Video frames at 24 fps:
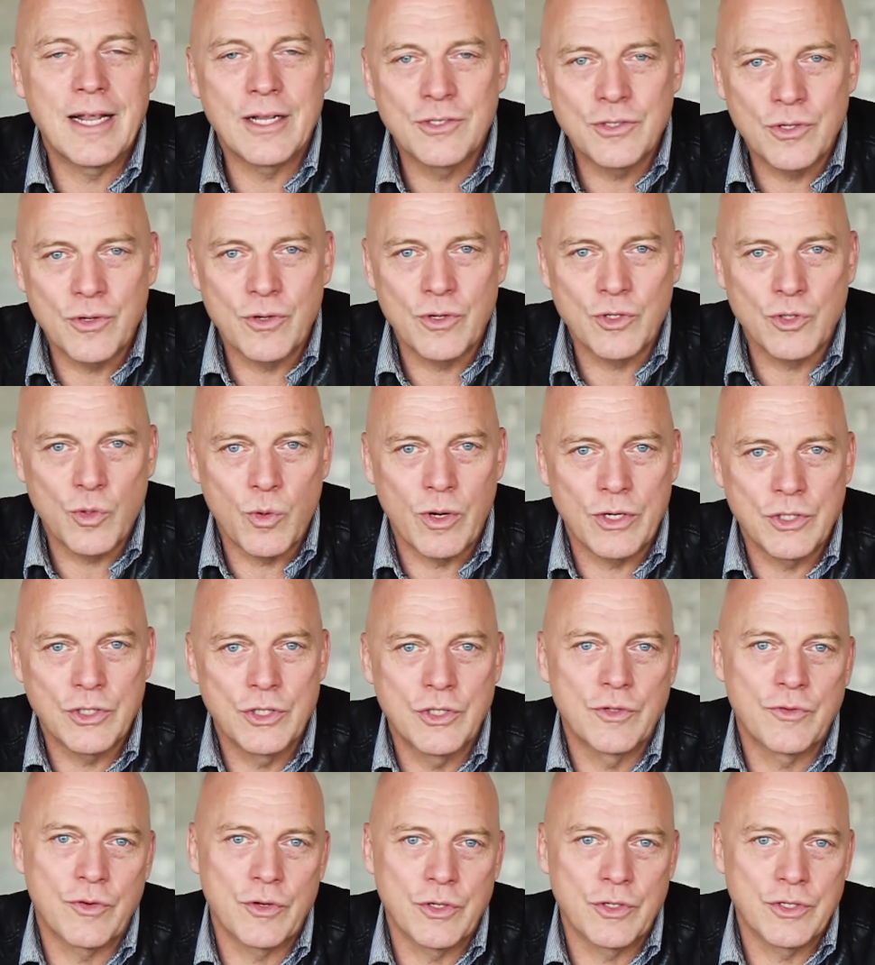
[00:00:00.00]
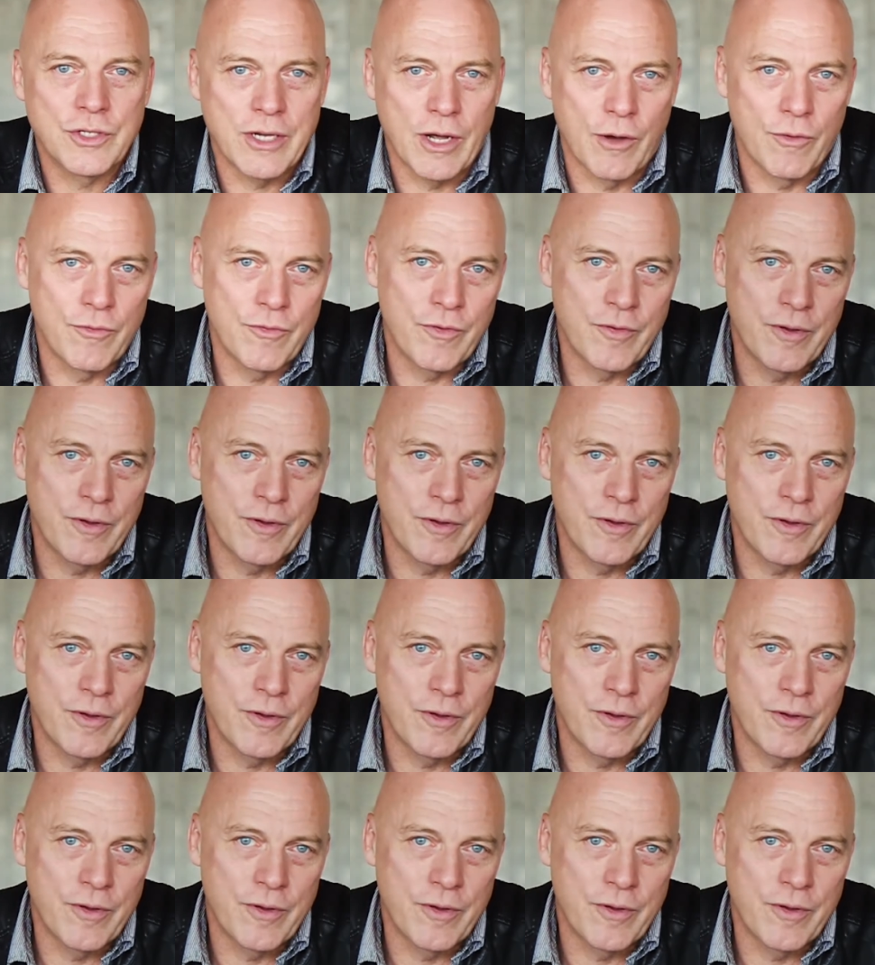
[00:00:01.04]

answer those questions for yourself.